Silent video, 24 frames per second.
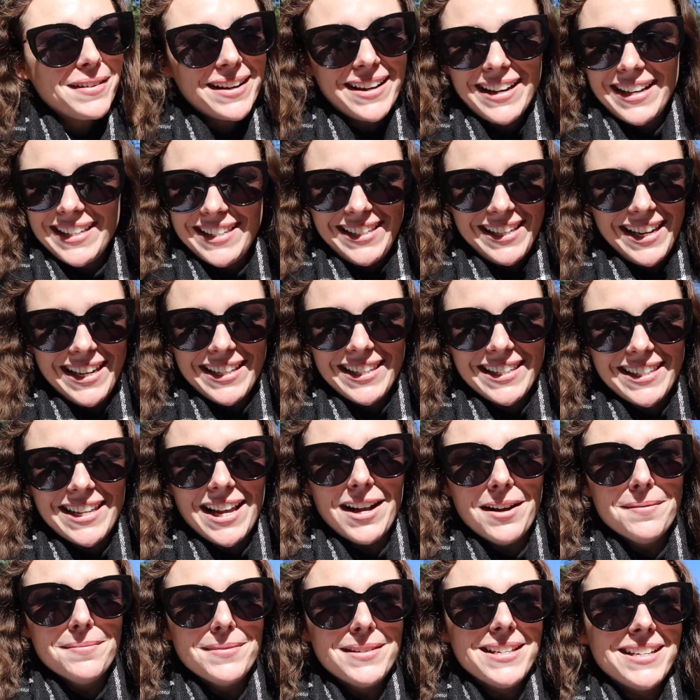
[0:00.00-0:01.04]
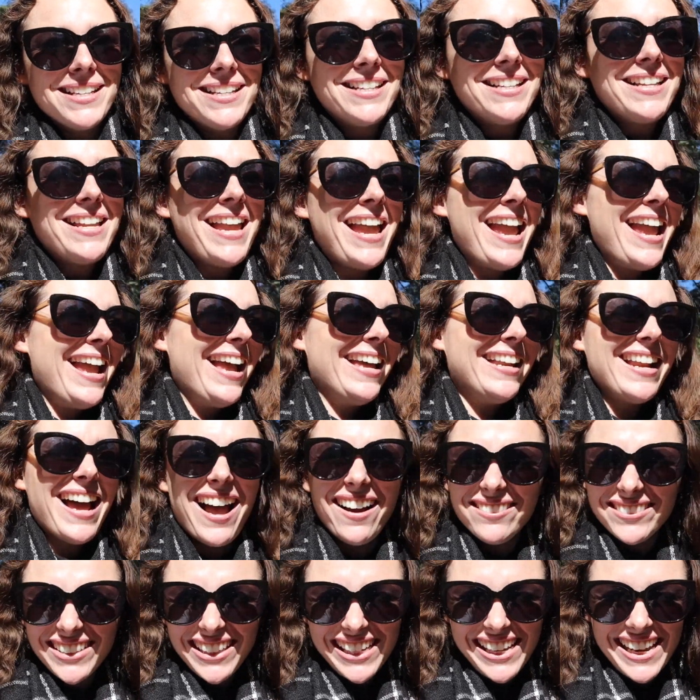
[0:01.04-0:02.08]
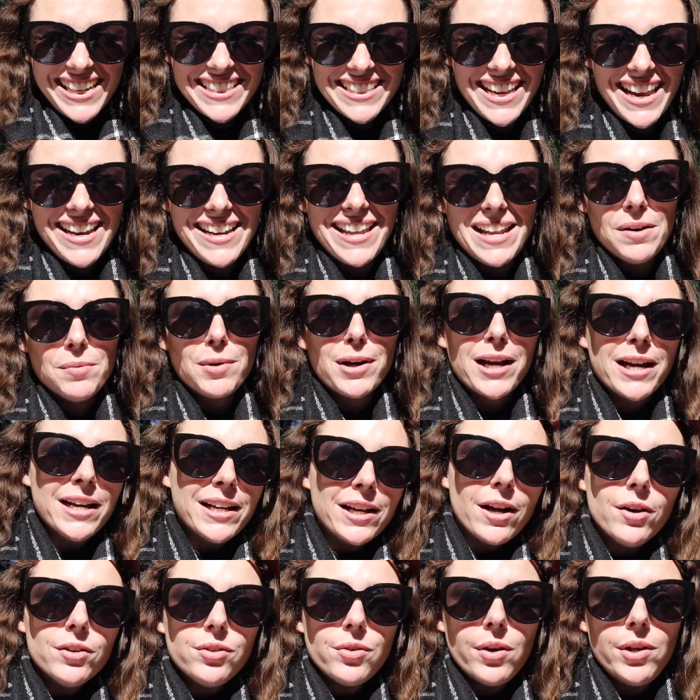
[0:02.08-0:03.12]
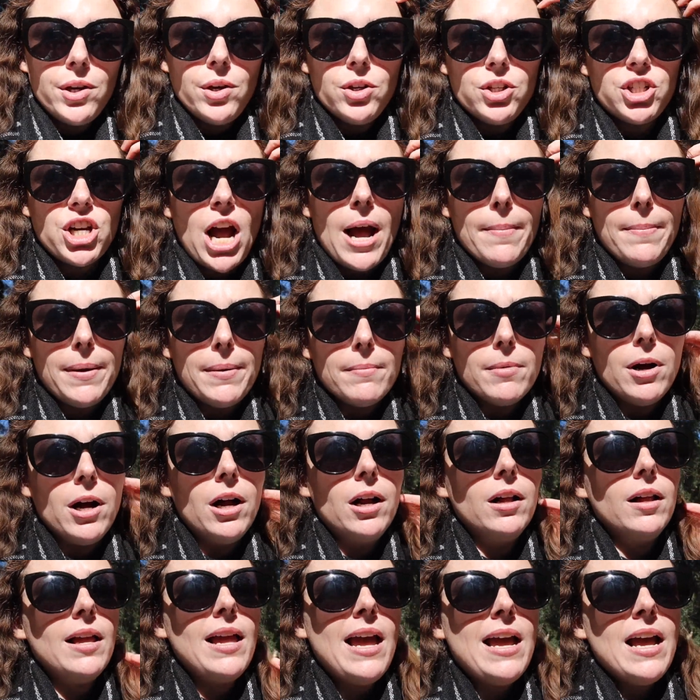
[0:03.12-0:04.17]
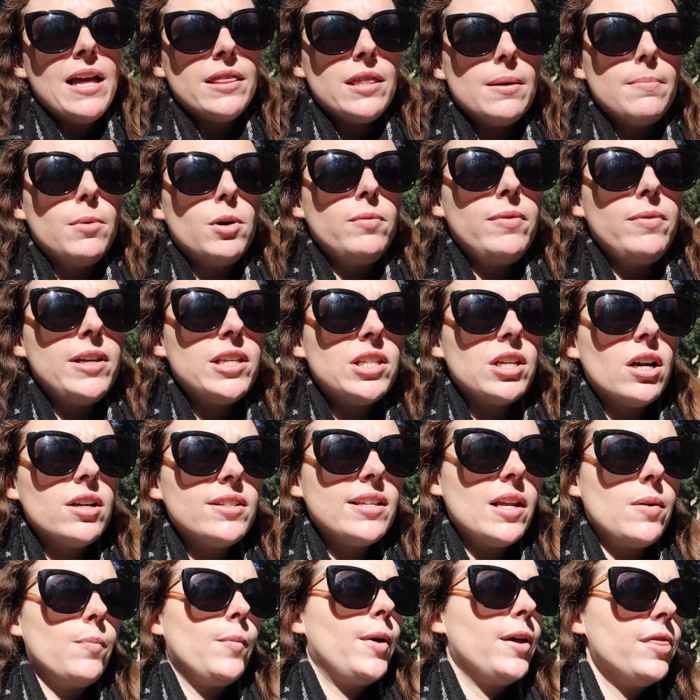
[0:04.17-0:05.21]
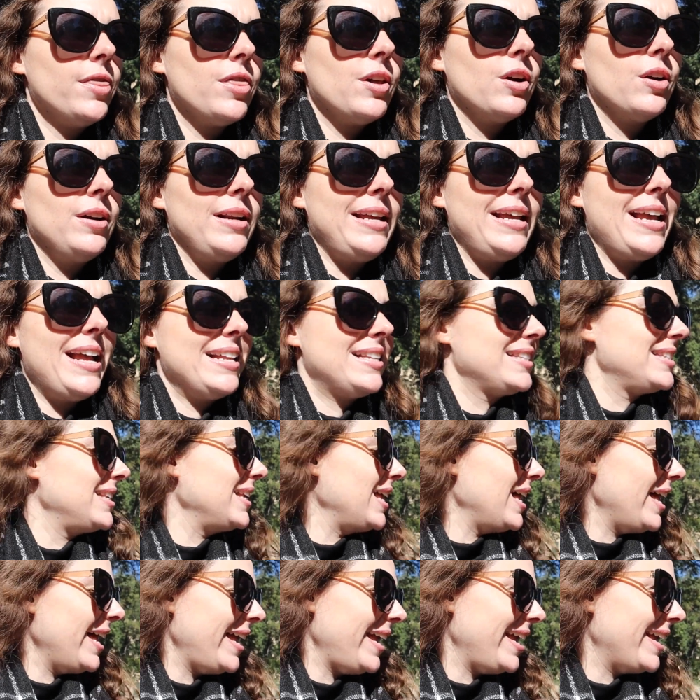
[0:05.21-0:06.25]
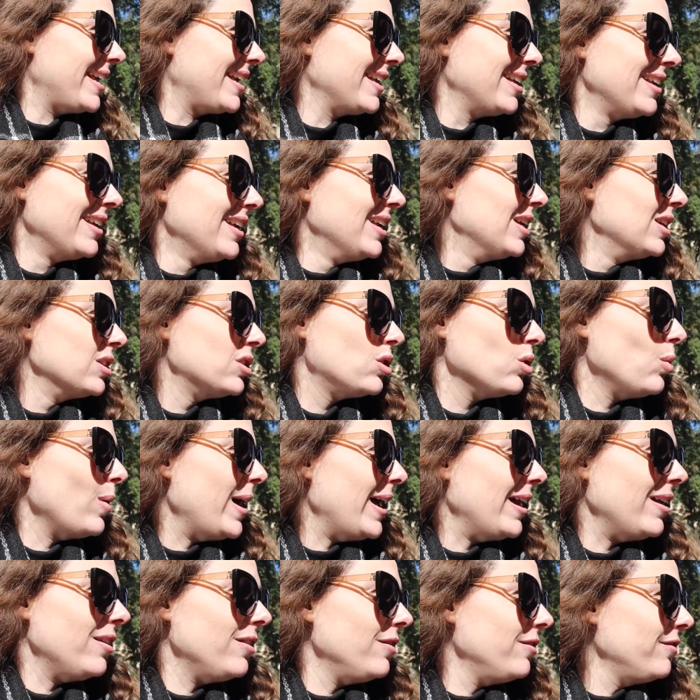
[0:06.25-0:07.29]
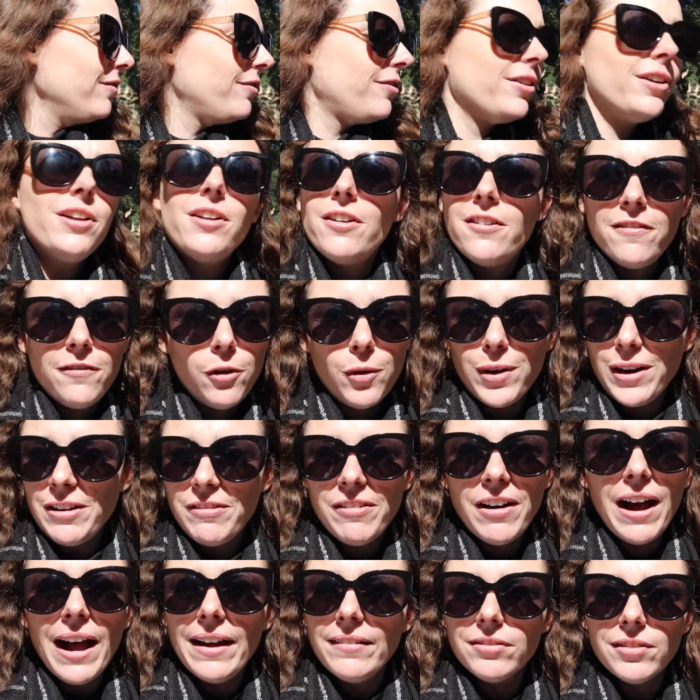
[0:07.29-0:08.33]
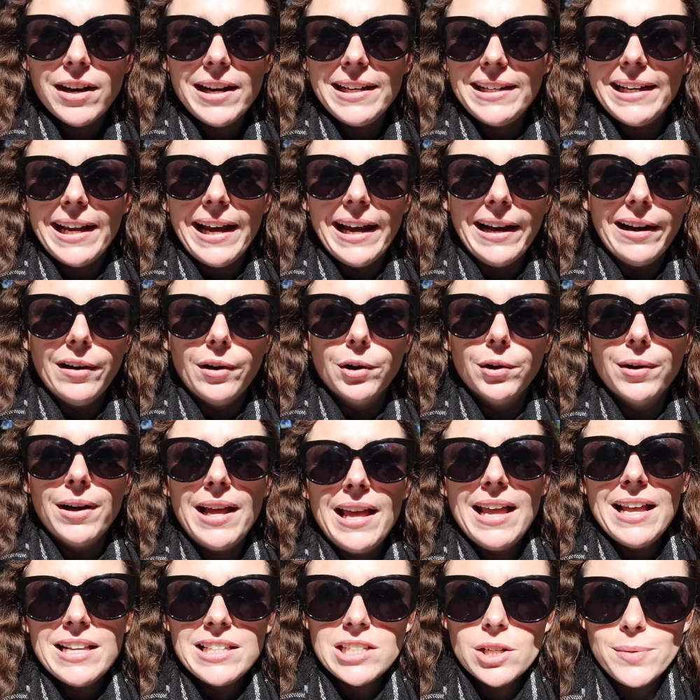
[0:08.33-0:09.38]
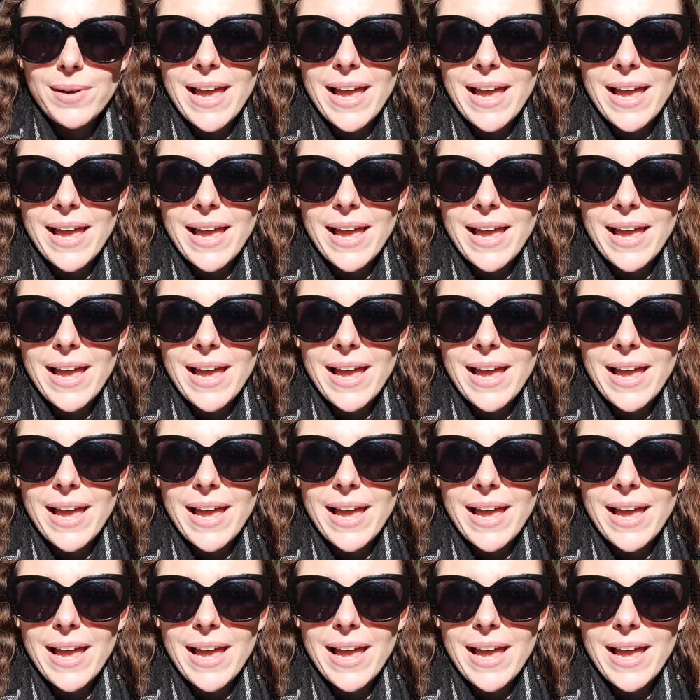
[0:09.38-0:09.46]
we're gonna see it subbed. And I'm really excited. We're gonna go to a new shopping mall. The movie starts at 1:30. It's like 12:45 right now, so